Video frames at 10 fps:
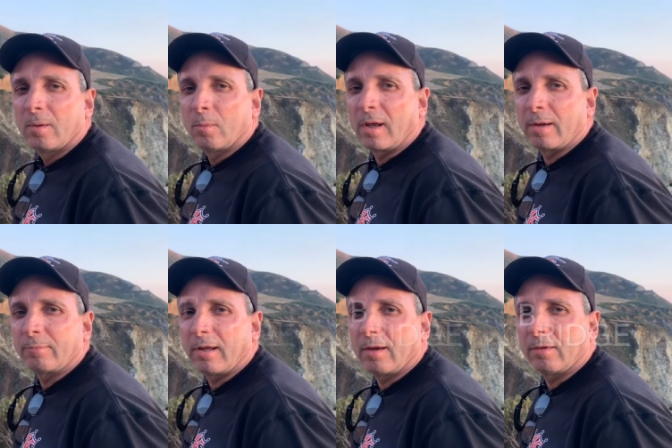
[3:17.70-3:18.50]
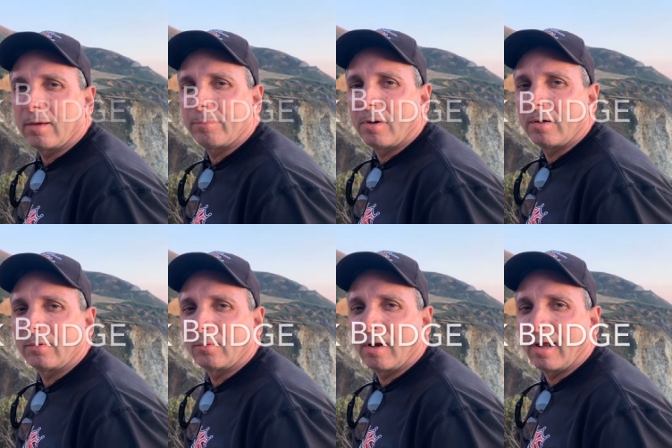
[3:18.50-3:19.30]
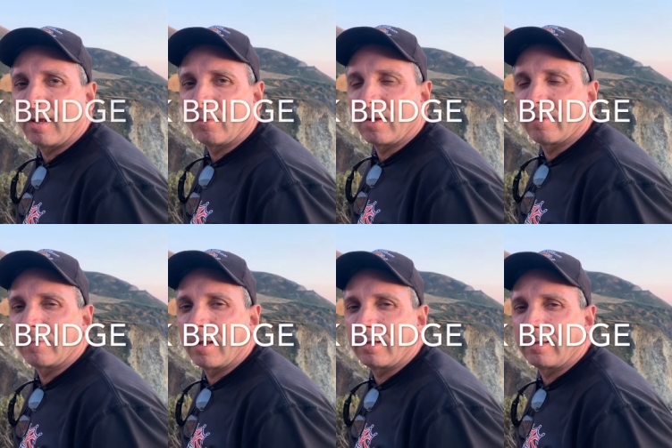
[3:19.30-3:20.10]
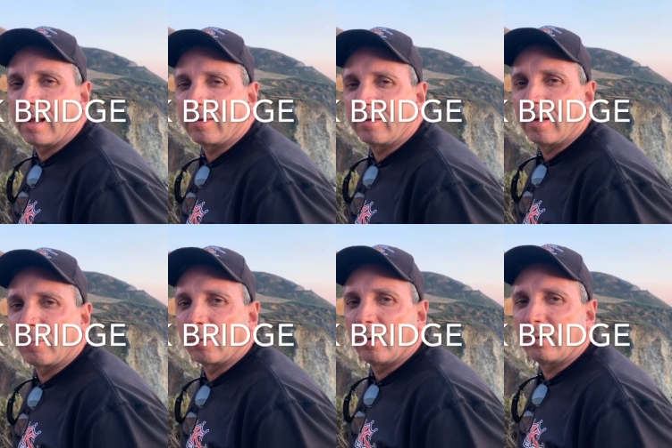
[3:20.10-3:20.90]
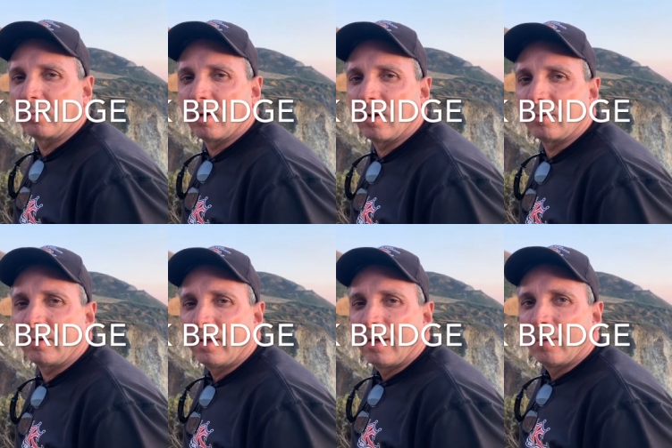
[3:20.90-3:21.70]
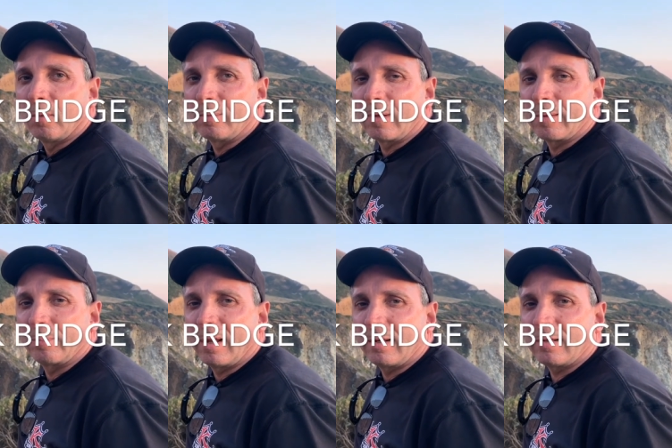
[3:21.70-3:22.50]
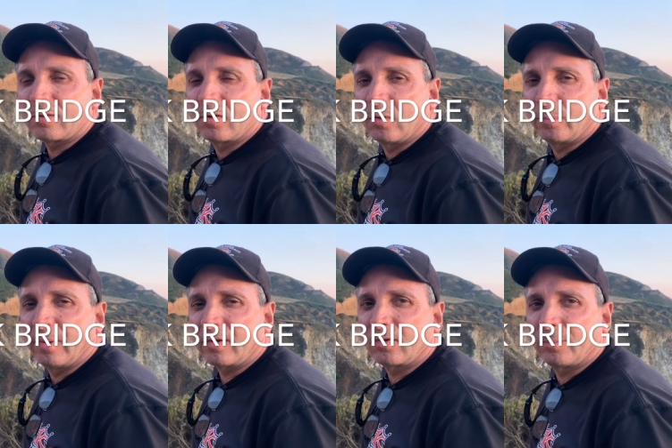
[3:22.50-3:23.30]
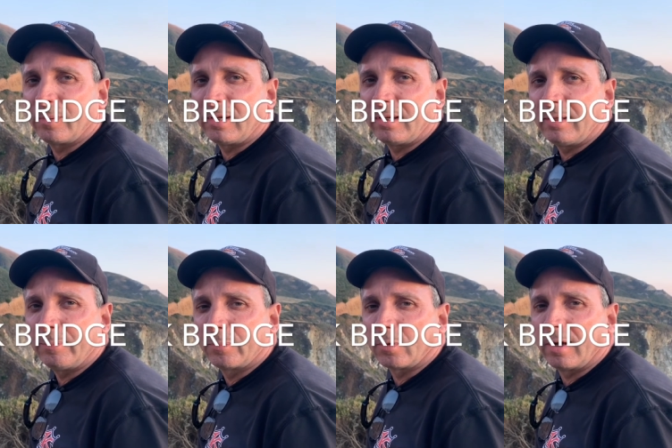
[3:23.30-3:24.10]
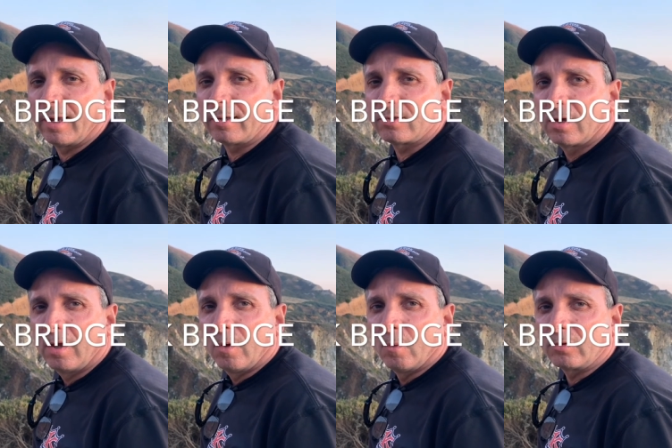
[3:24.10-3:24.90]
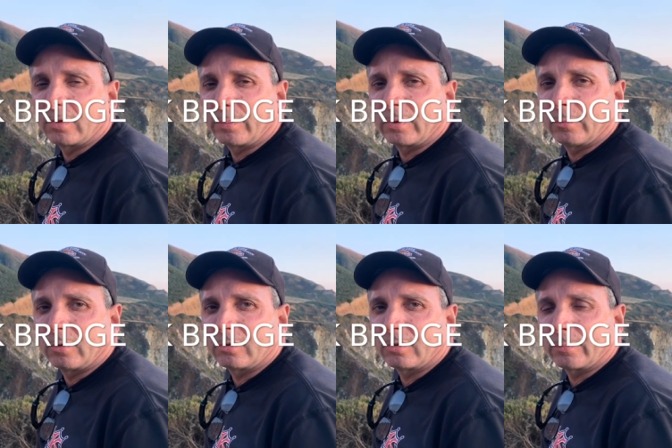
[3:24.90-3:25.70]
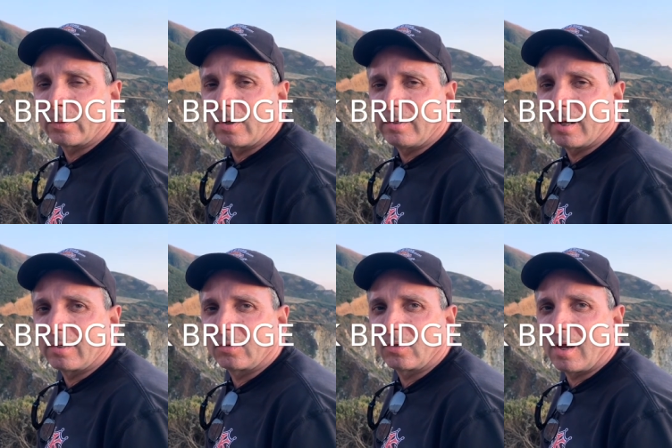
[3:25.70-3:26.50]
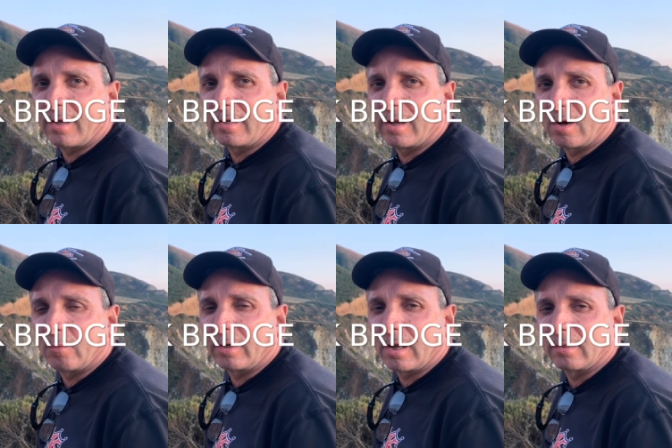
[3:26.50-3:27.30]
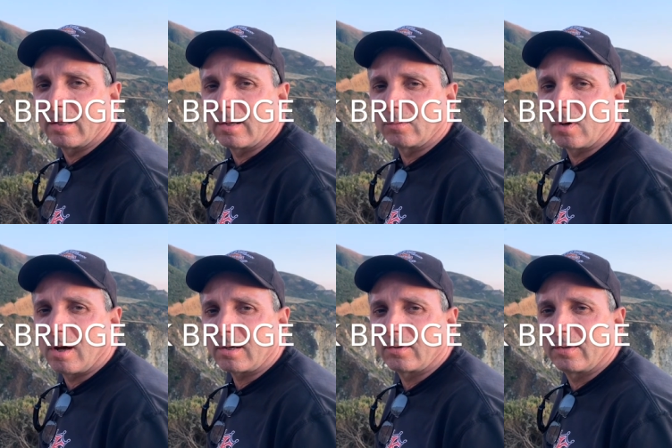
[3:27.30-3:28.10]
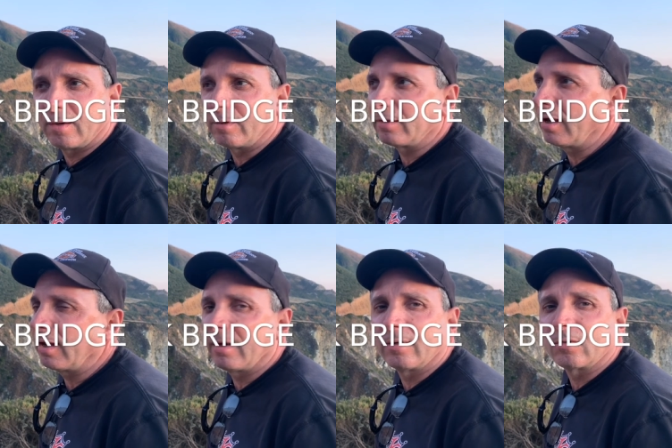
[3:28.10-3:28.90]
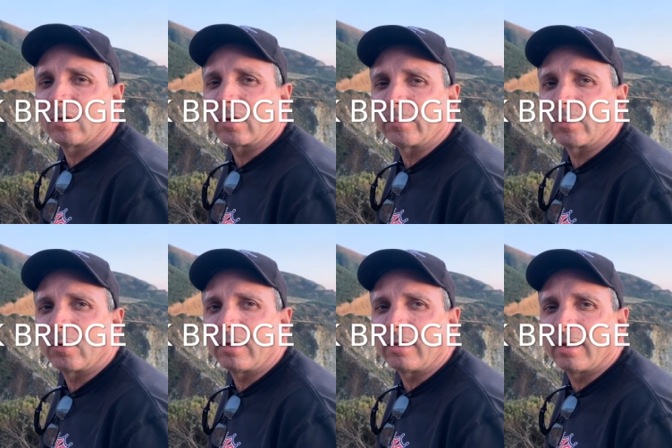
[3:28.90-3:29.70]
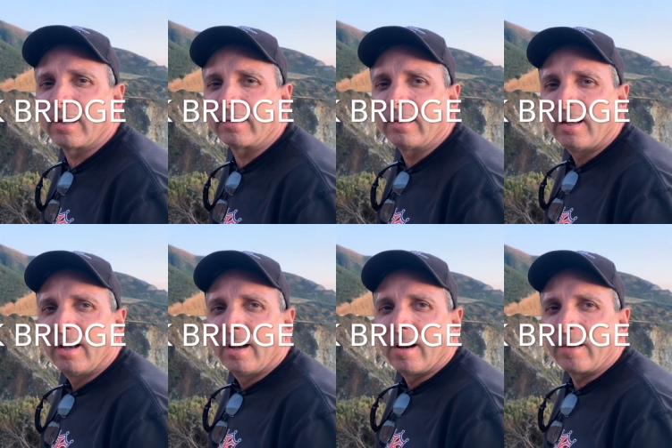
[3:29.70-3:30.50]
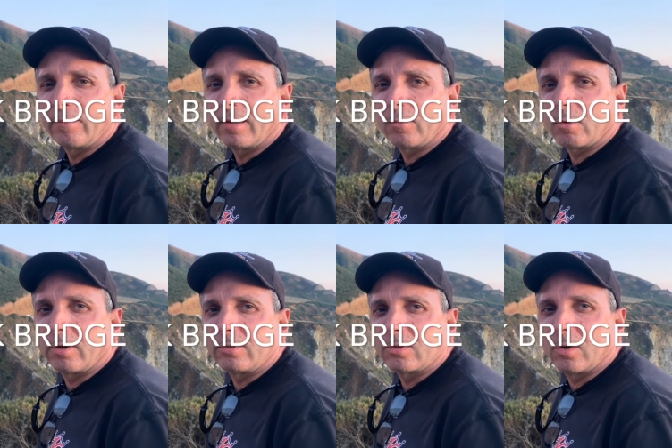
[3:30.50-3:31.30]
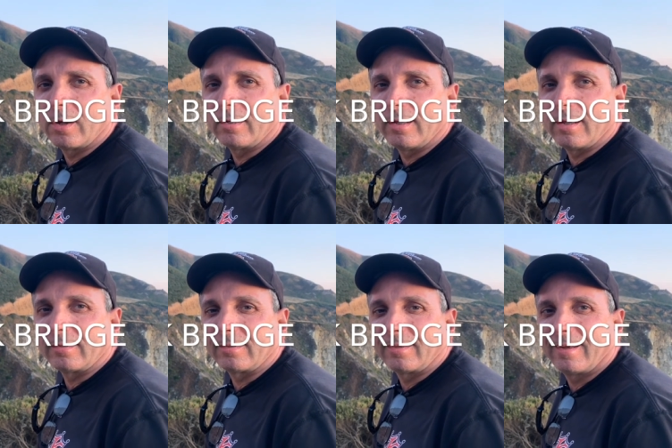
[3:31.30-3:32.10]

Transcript: We have now left Monterey. We have headed down the number one road. We have made it to Speed Bridge, which is, which is a pretty nice side here. We got a lot of rocks and everything, and it's looking pretty good. I think we're enjoying this.